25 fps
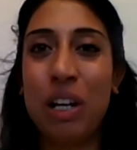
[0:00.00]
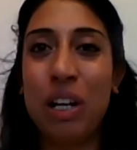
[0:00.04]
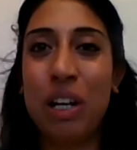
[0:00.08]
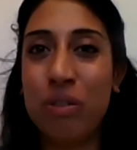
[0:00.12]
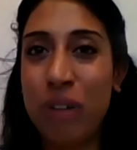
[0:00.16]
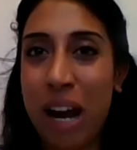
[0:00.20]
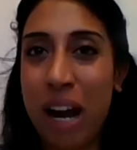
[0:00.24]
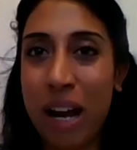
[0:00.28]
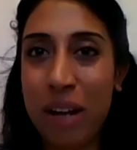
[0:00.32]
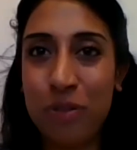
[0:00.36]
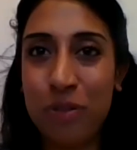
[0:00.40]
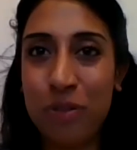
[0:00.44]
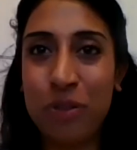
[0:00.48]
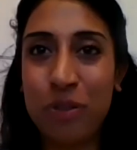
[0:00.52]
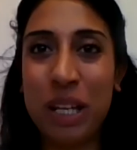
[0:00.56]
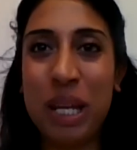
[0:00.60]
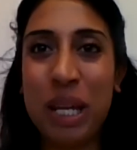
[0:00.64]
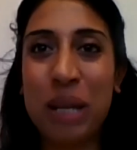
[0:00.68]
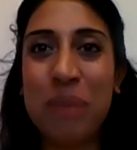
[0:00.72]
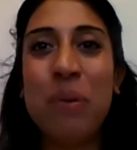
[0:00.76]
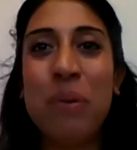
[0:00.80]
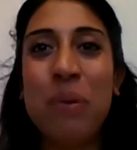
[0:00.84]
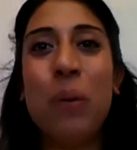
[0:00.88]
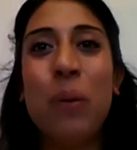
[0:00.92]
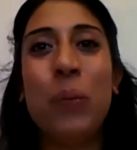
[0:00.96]

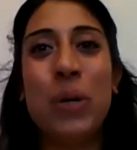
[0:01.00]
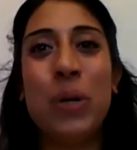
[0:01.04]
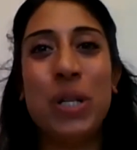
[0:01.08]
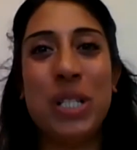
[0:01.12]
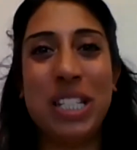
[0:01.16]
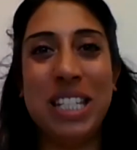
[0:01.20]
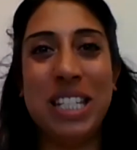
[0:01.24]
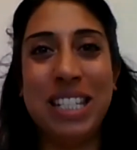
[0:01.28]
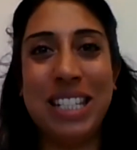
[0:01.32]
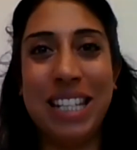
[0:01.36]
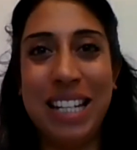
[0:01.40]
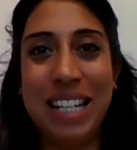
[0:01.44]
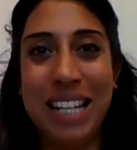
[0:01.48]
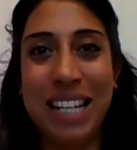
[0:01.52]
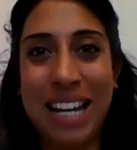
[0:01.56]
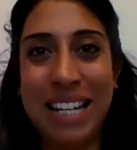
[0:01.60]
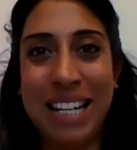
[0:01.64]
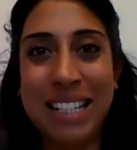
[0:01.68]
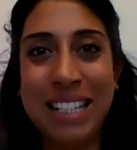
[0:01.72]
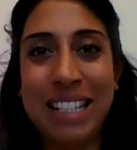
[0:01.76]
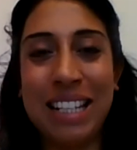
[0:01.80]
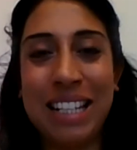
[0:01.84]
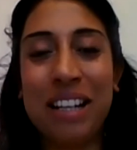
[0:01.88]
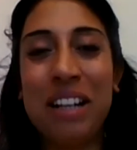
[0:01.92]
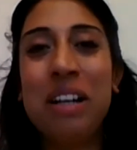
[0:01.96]
grapheme, which is the
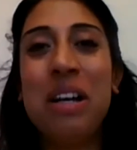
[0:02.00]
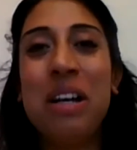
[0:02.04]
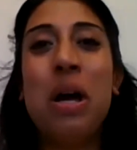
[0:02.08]
letter,